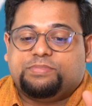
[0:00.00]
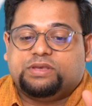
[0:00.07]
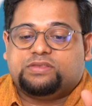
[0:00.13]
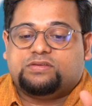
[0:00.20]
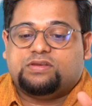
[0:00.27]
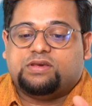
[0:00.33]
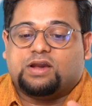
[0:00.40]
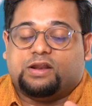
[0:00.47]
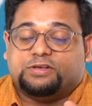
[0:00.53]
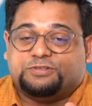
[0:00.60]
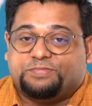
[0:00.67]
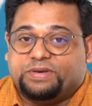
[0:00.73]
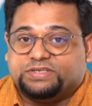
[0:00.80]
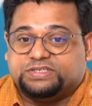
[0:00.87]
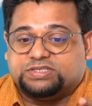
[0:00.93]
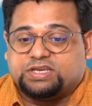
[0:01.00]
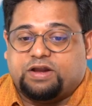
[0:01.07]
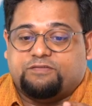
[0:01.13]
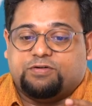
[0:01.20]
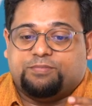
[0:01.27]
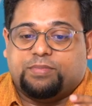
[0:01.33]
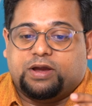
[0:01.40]
P three color space is
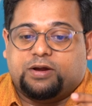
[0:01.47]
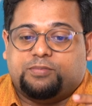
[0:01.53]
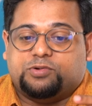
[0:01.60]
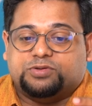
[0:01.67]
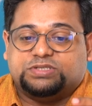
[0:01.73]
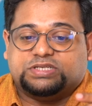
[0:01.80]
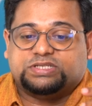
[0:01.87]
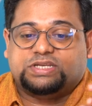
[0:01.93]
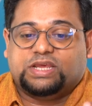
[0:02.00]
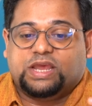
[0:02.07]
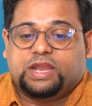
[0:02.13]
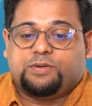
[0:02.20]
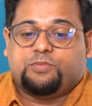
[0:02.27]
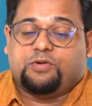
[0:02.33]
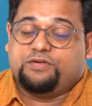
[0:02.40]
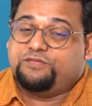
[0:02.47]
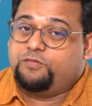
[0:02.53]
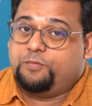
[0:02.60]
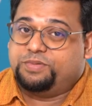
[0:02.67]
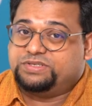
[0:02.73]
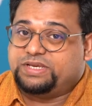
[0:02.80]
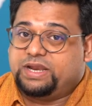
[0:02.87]
covered by up to sixty-eight point
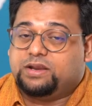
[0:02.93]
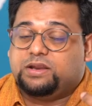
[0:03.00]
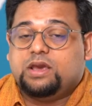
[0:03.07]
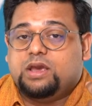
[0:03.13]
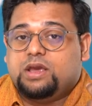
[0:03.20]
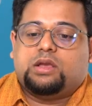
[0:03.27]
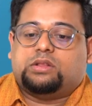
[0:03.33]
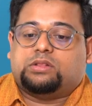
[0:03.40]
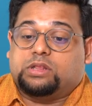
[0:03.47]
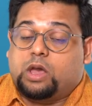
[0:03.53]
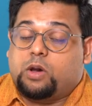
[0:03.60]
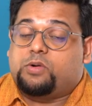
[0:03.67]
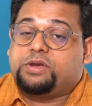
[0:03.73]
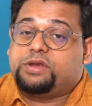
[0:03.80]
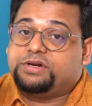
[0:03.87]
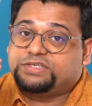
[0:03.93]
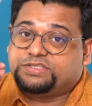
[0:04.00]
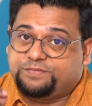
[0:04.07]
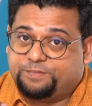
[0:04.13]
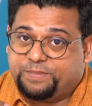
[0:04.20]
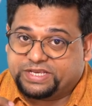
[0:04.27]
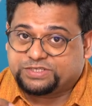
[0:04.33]
four percent. Now, here's
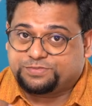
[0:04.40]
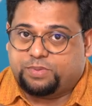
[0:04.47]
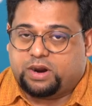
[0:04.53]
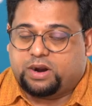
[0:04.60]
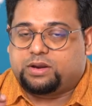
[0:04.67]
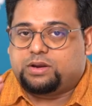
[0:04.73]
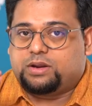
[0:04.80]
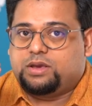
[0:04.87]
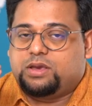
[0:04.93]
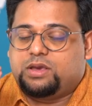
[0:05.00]
the best part.